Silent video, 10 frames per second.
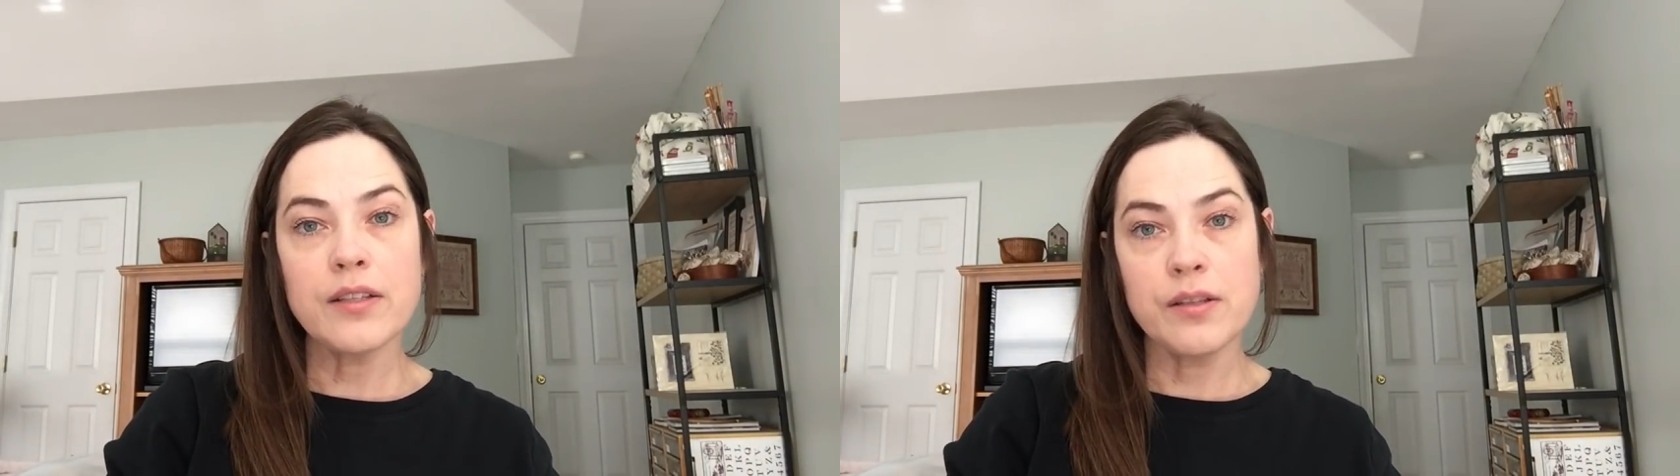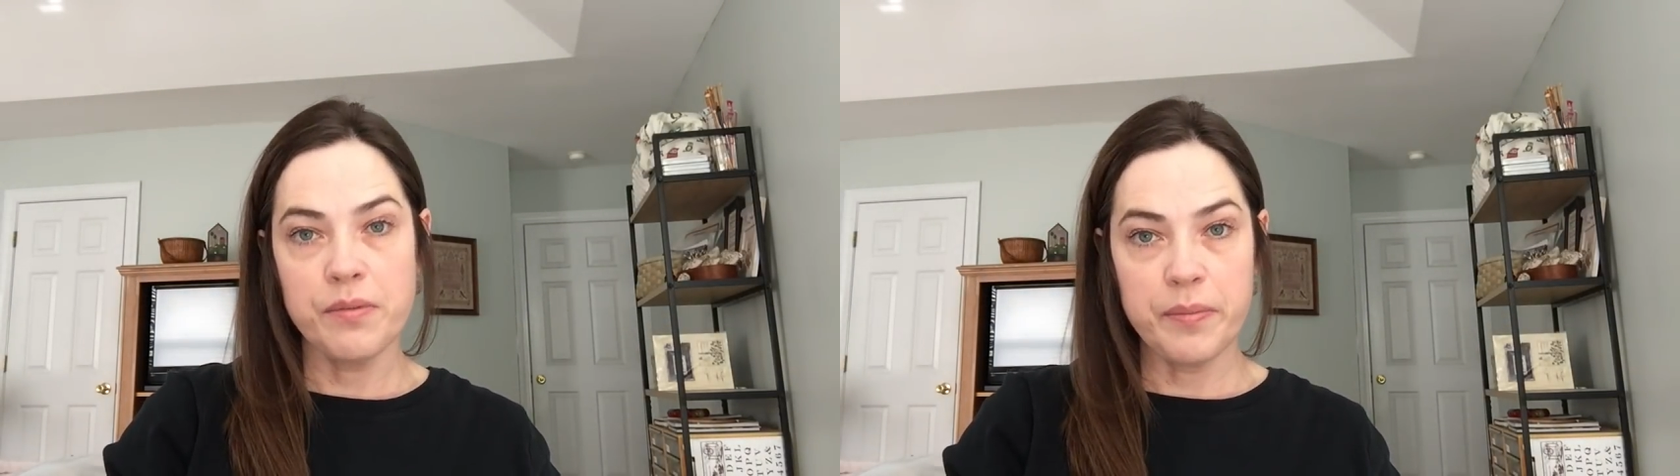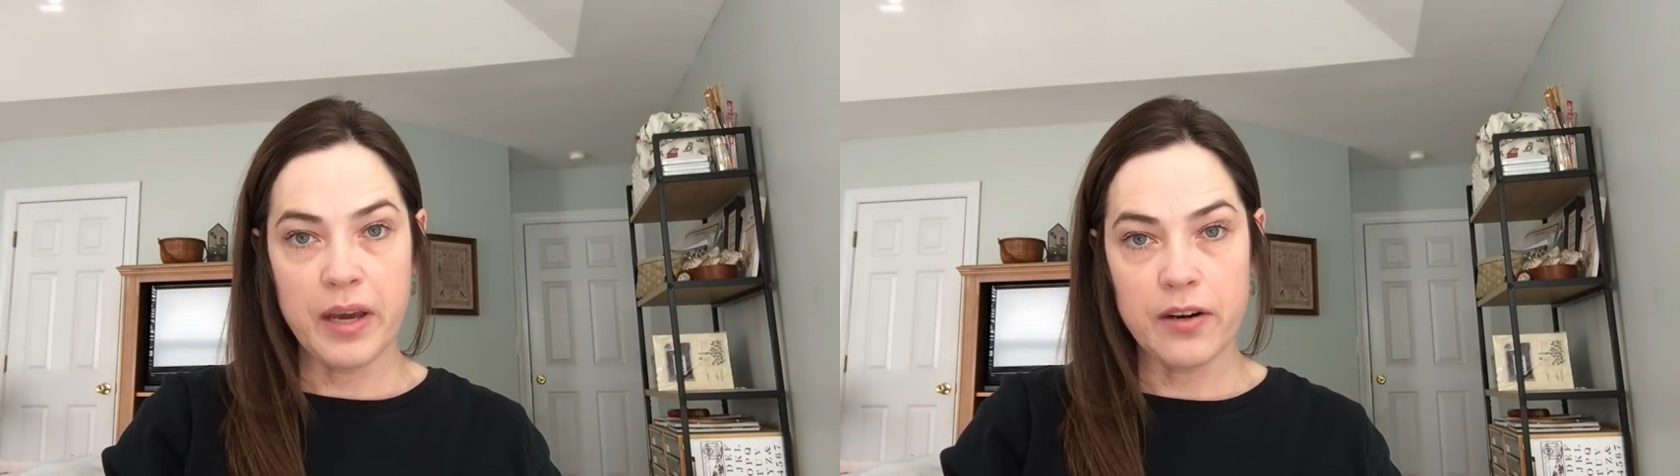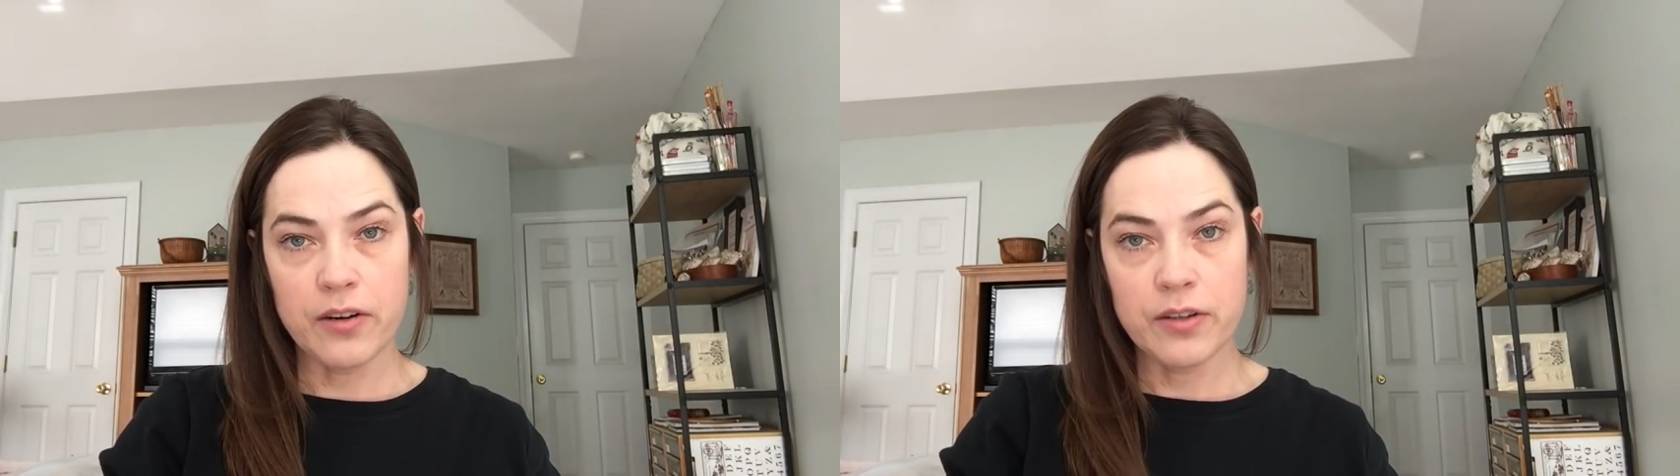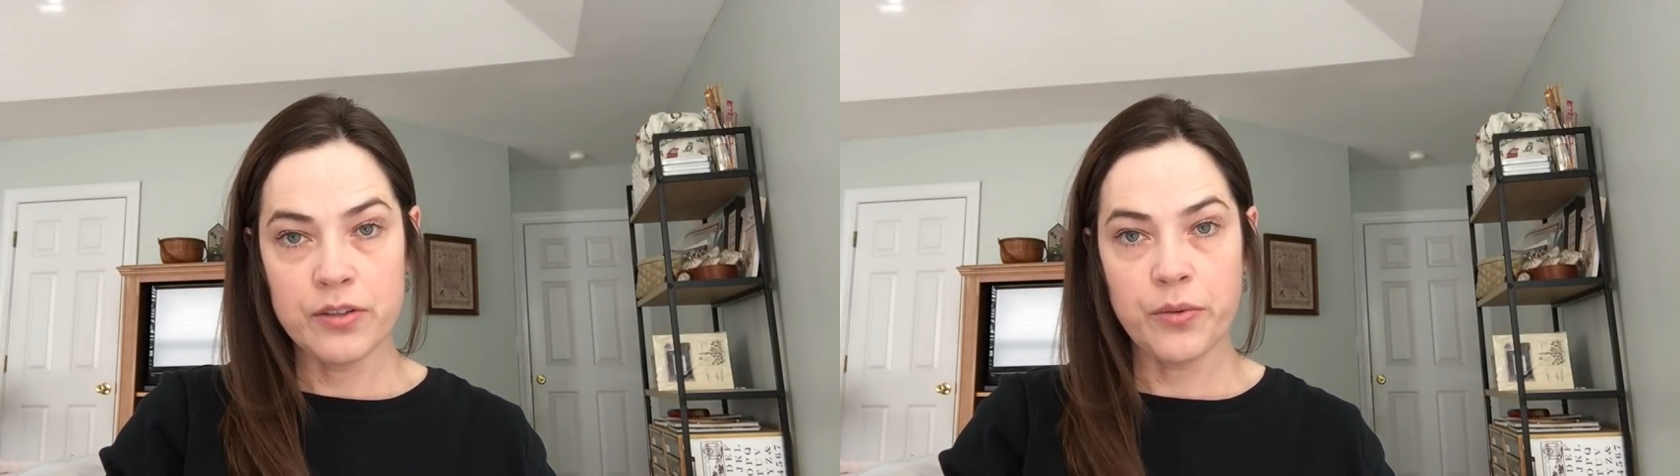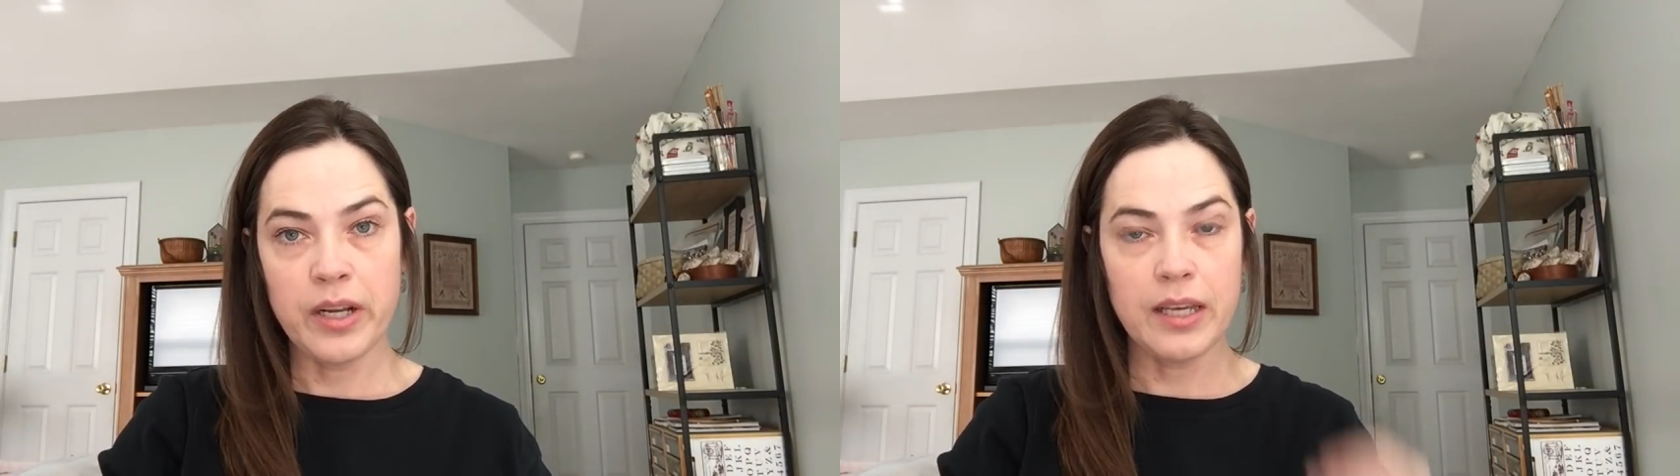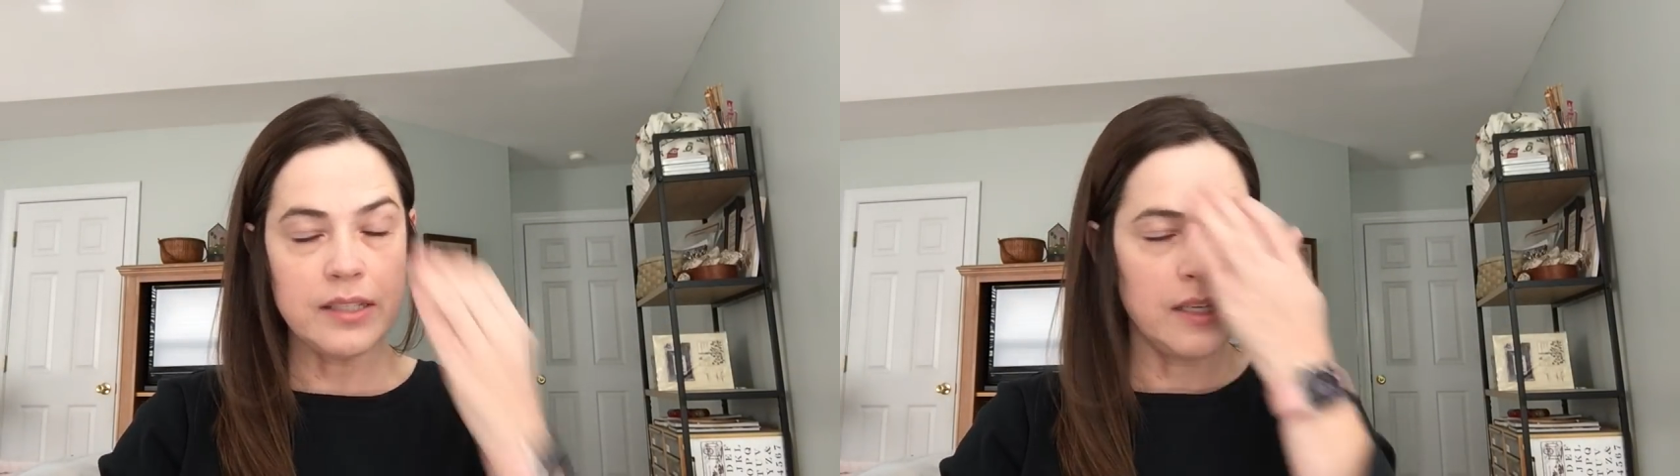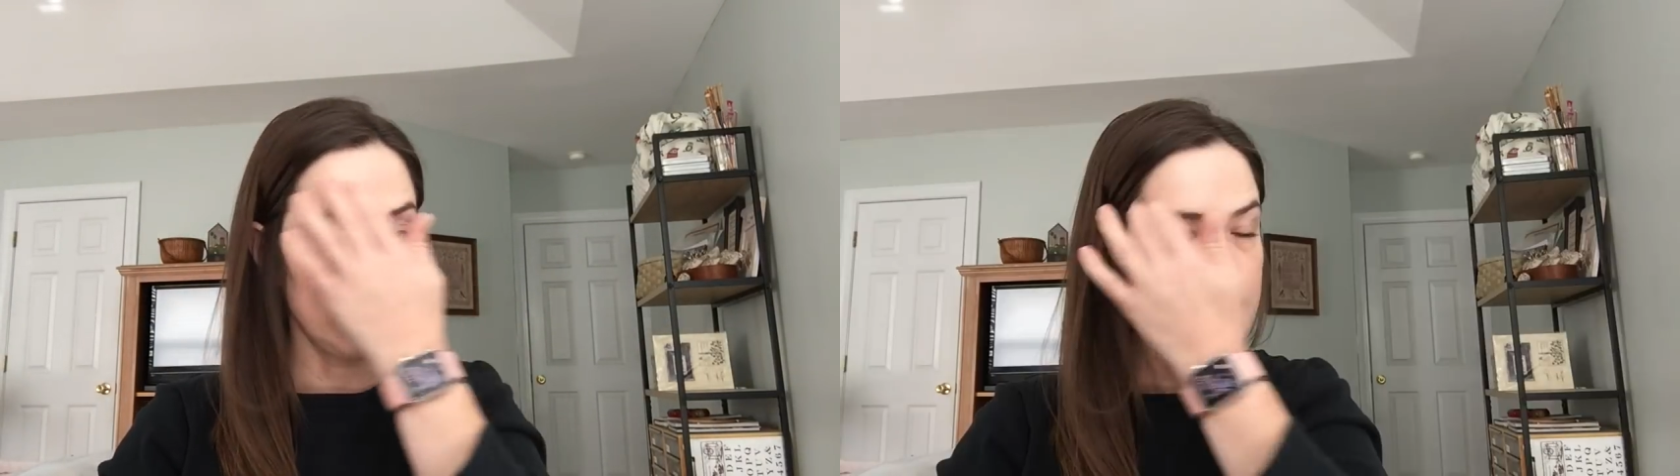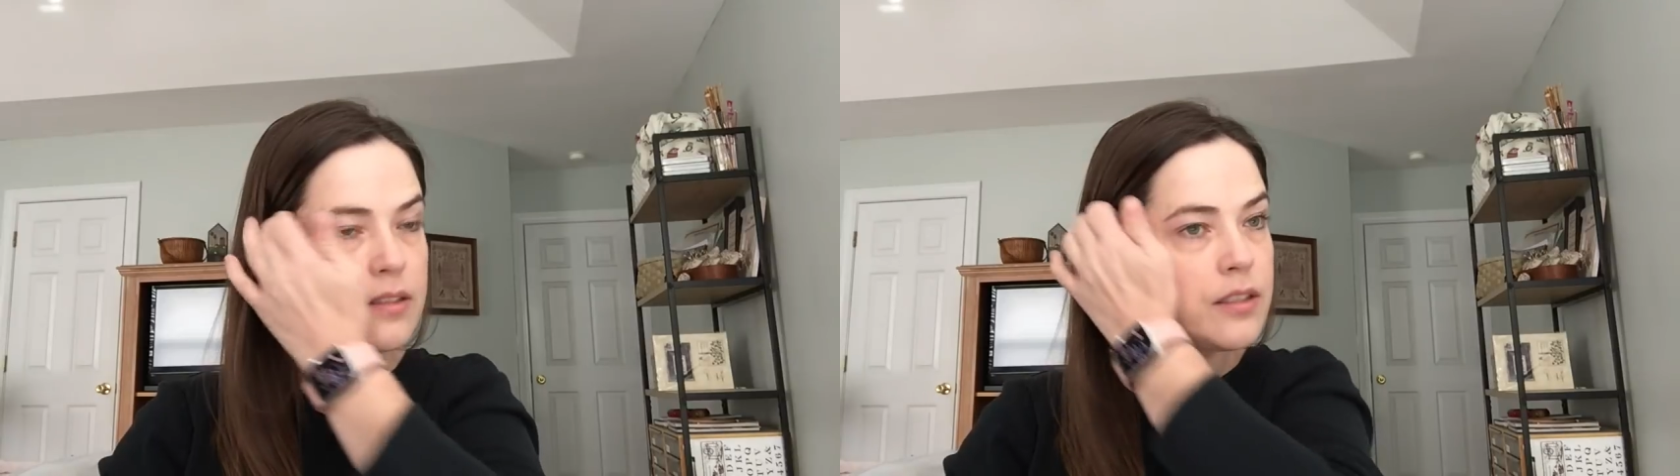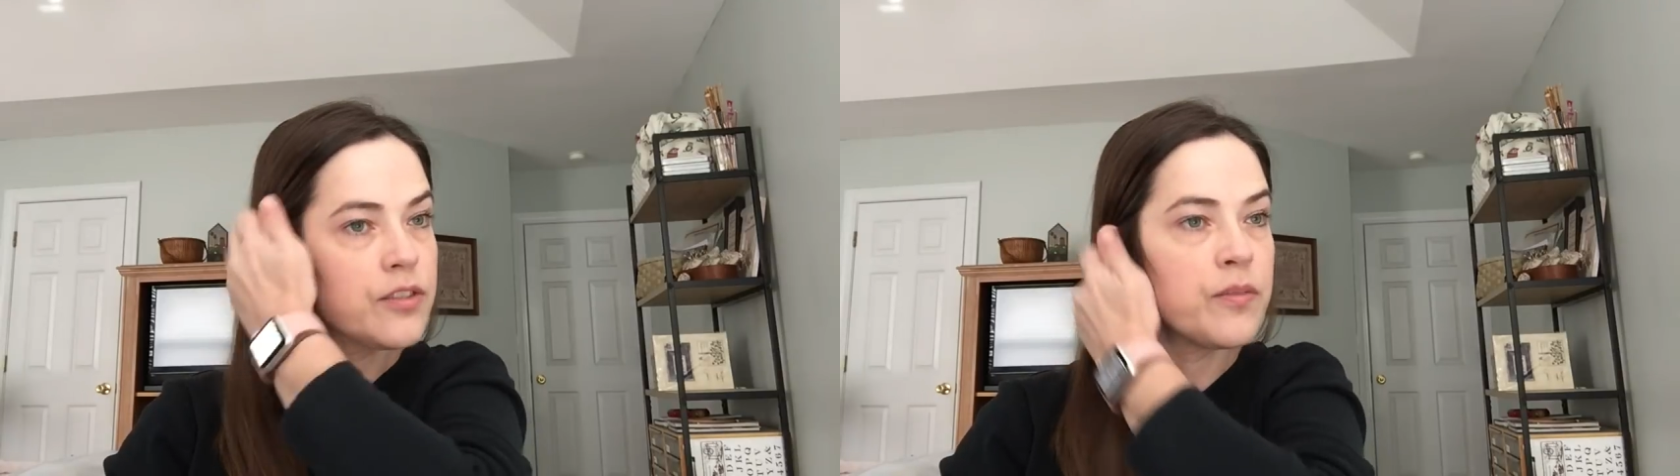to be better in 2018 and
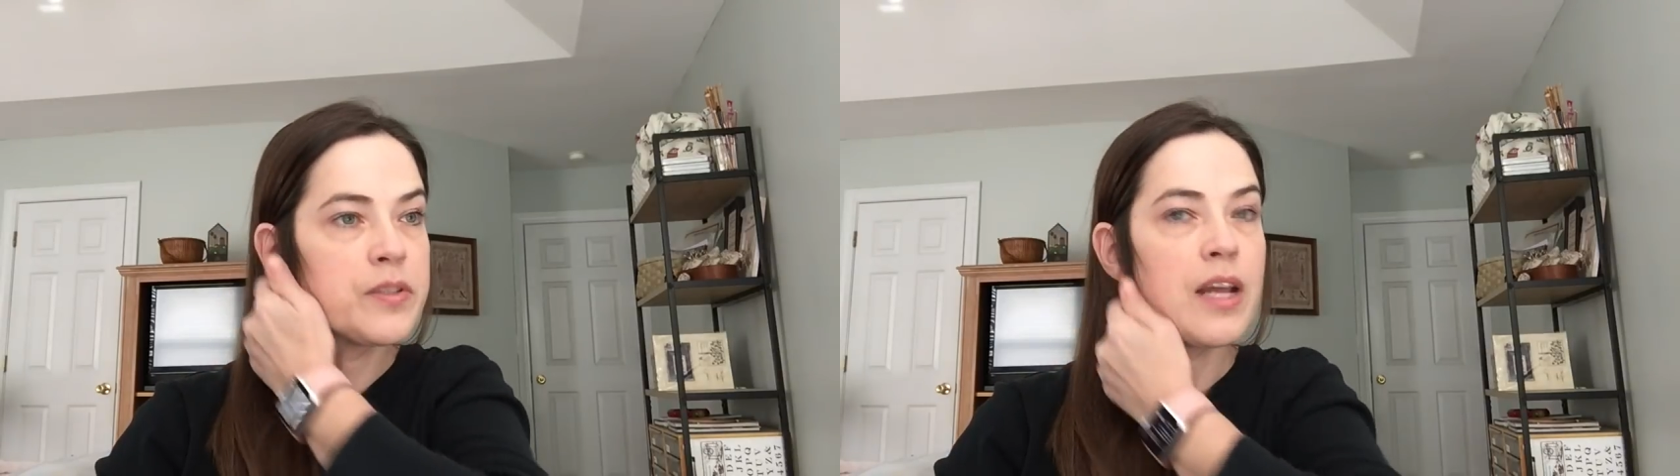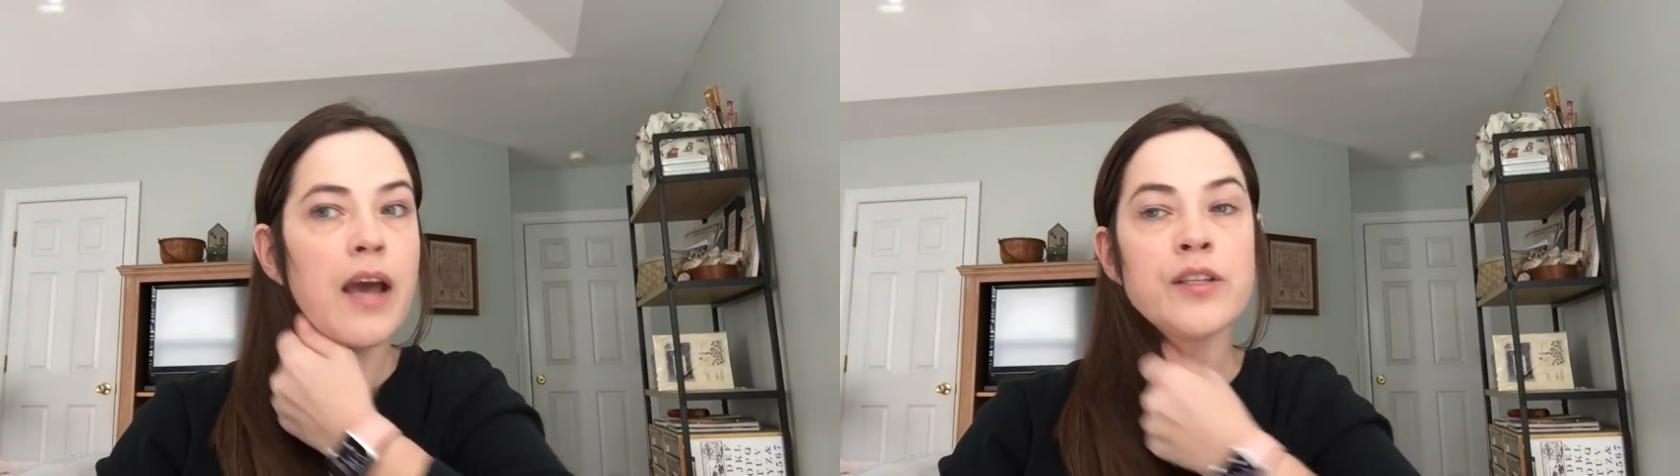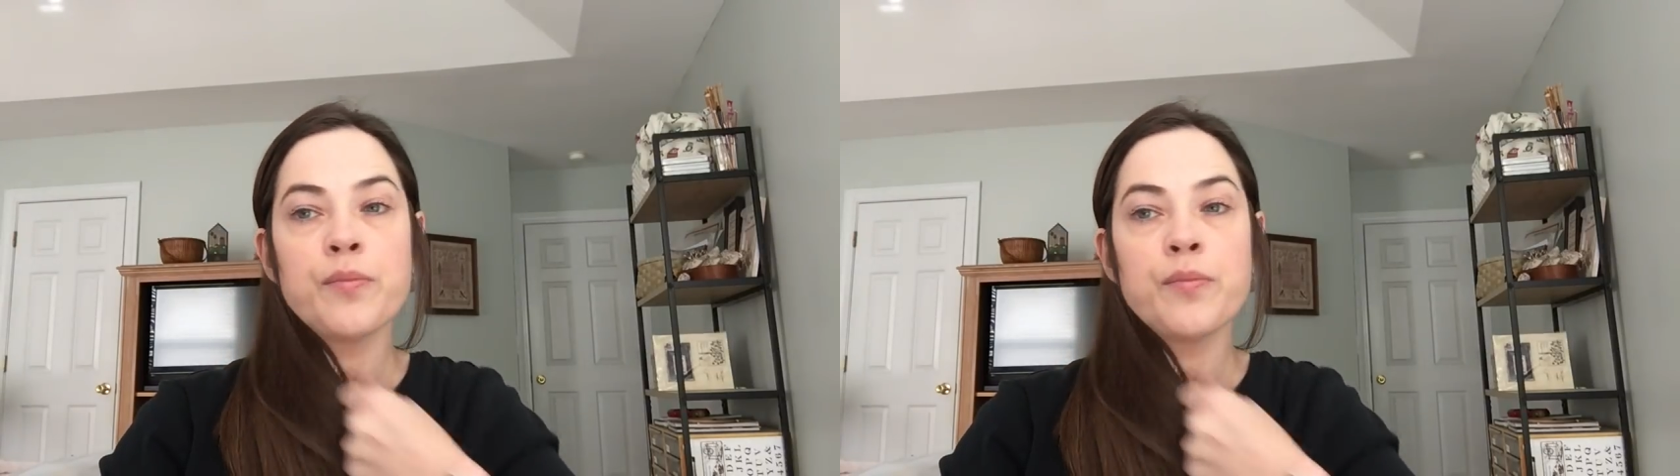stitch from stash,